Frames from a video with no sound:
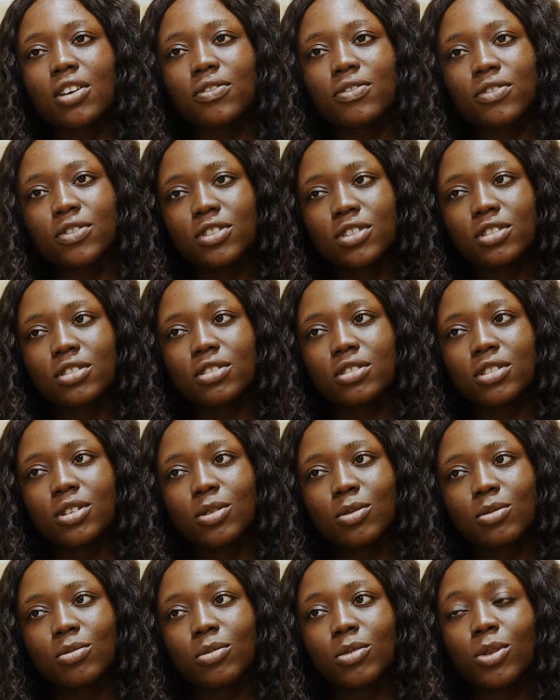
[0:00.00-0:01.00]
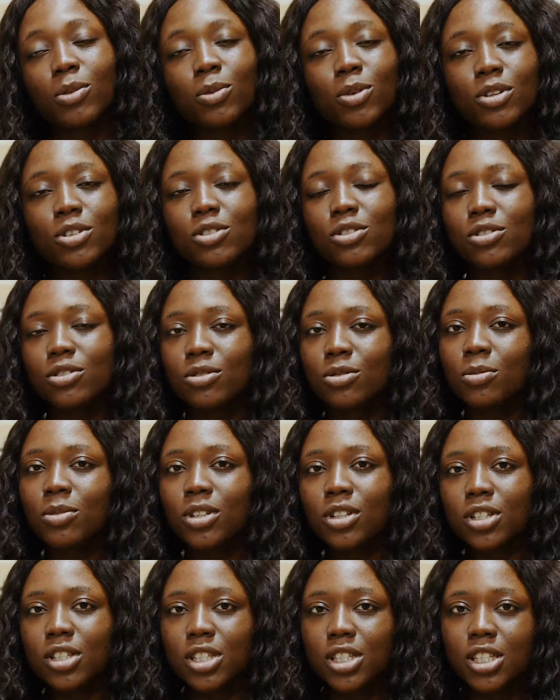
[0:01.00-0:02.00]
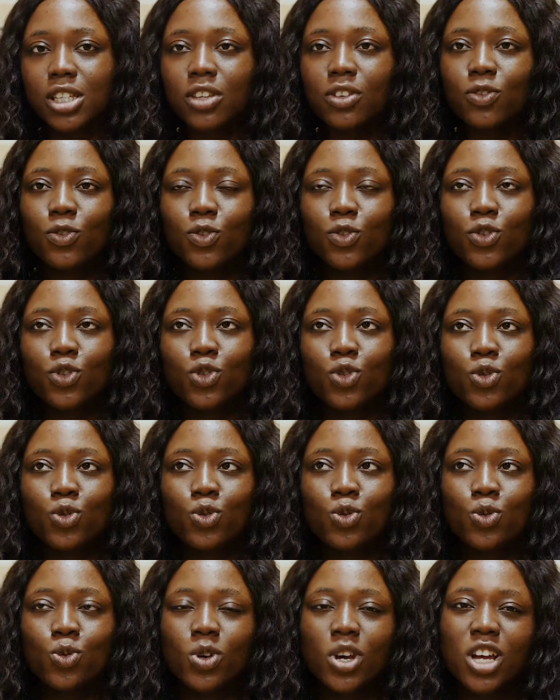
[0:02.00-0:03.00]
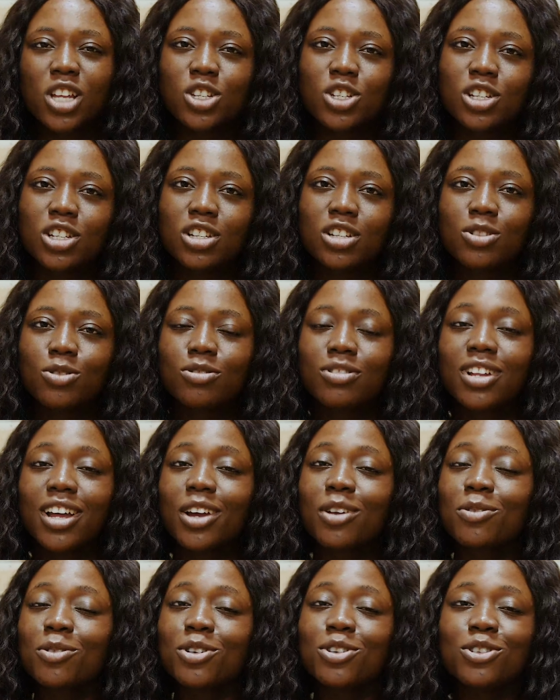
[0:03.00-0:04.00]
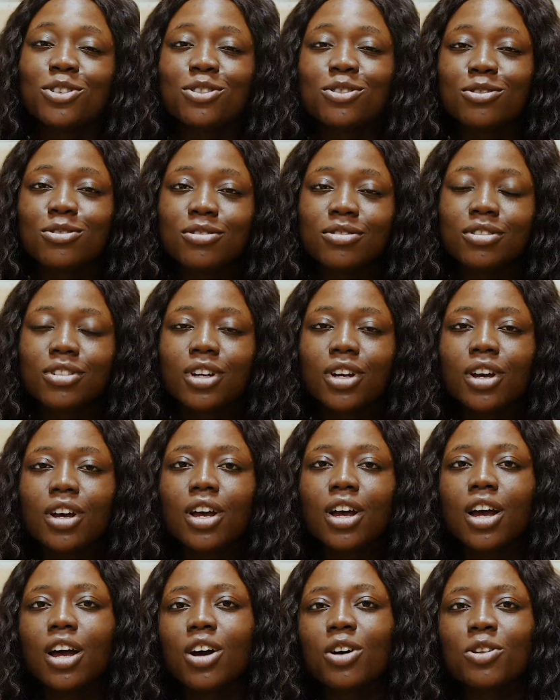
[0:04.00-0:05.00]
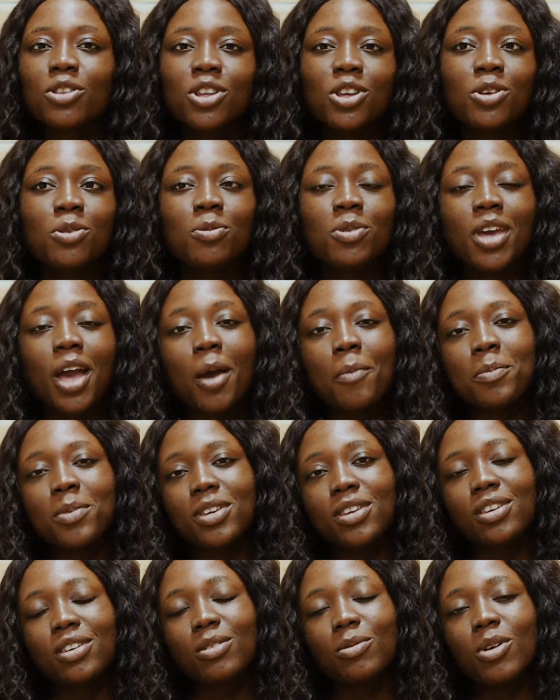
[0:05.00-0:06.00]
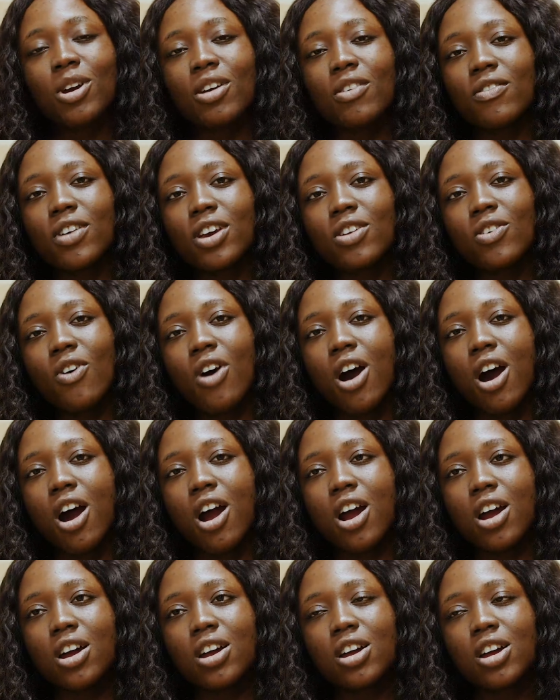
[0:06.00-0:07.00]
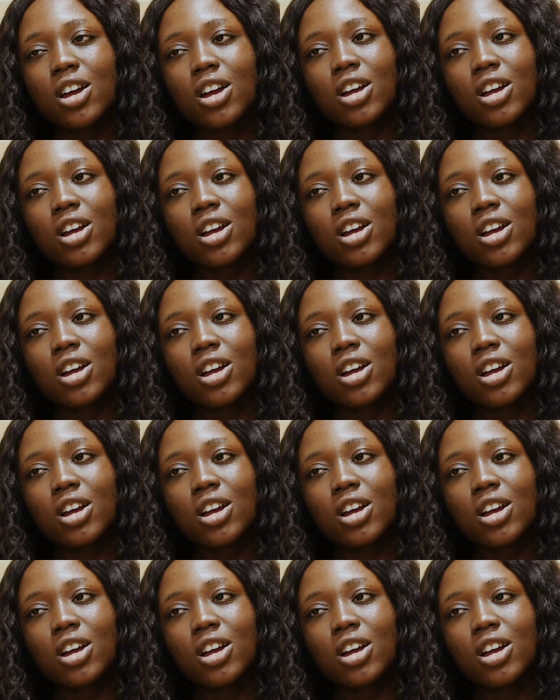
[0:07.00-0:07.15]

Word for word: have fun with what you do because if you actually don't like what you do, I don't think you'll be happy wherever you are.